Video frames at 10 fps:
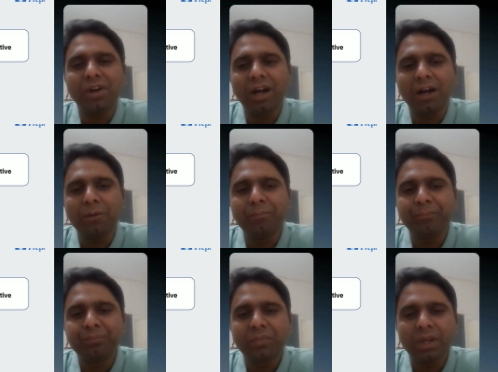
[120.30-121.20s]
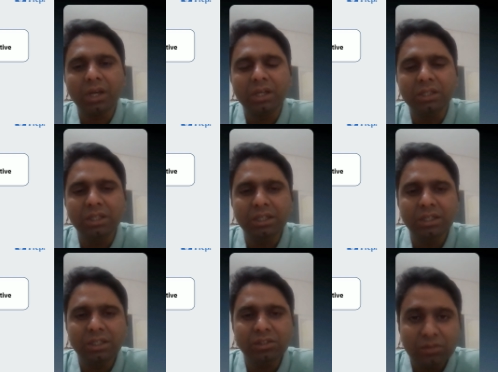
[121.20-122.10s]

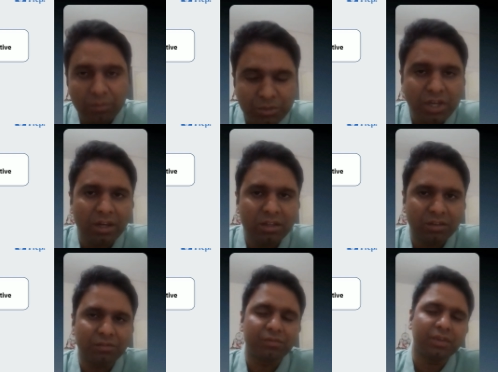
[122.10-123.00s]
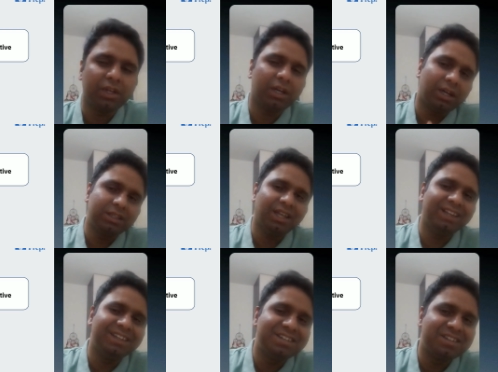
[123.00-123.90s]
the objective that
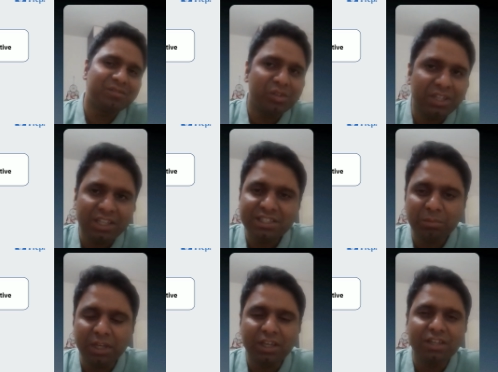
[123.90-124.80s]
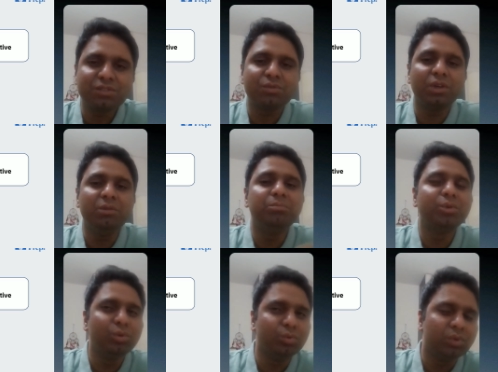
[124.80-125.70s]
the interviewer tells me is to
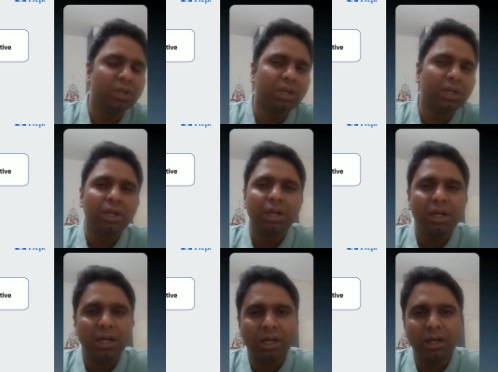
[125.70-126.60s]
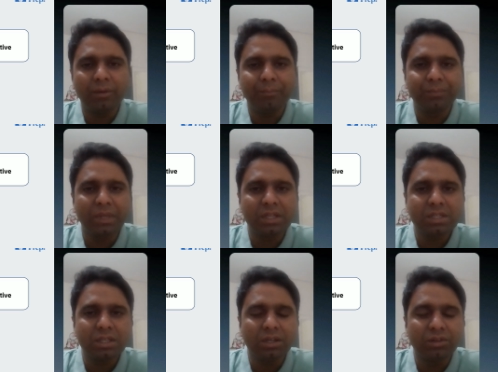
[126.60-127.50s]
improve um,
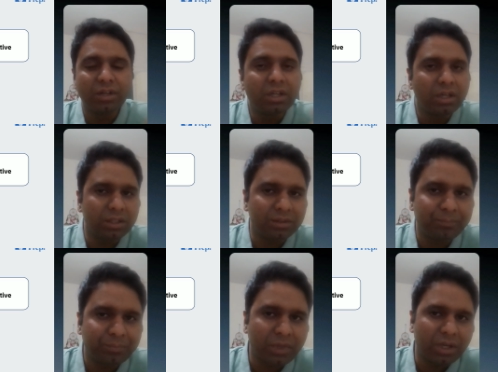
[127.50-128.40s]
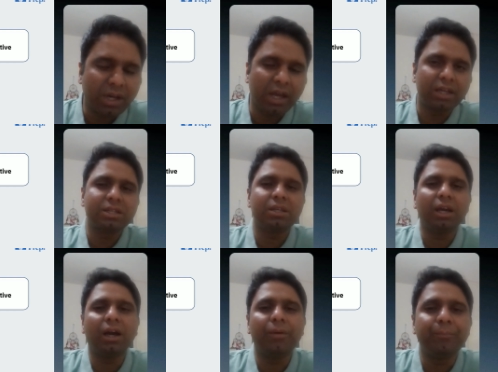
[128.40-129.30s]
return, right?
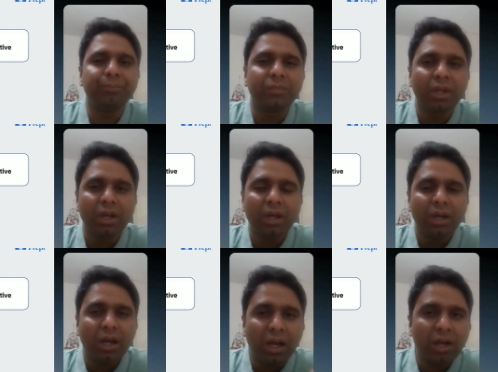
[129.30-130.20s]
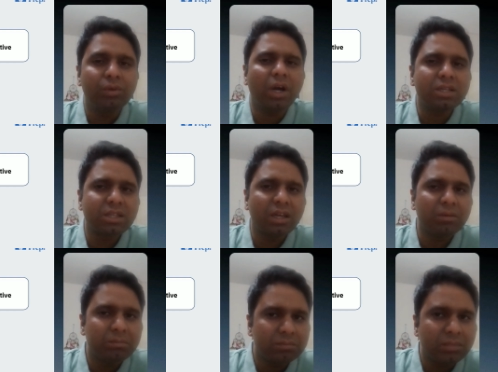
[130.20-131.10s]
I would ask
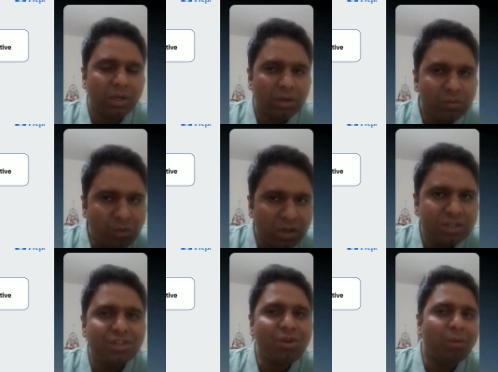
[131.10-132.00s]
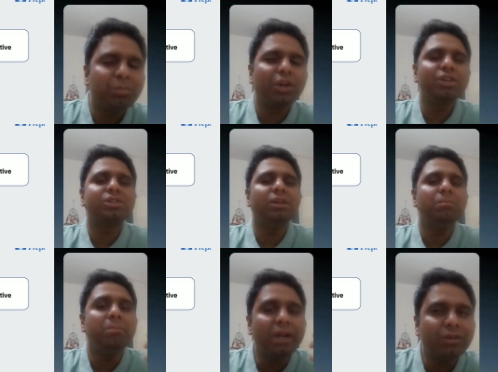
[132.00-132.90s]
him, what is the operational
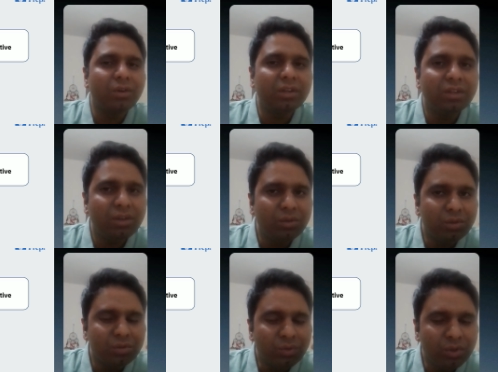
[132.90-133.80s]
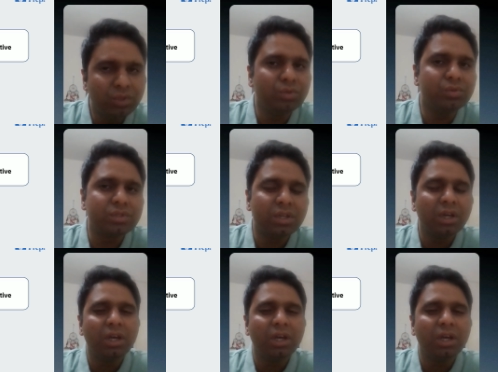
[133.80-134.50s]
metric do you use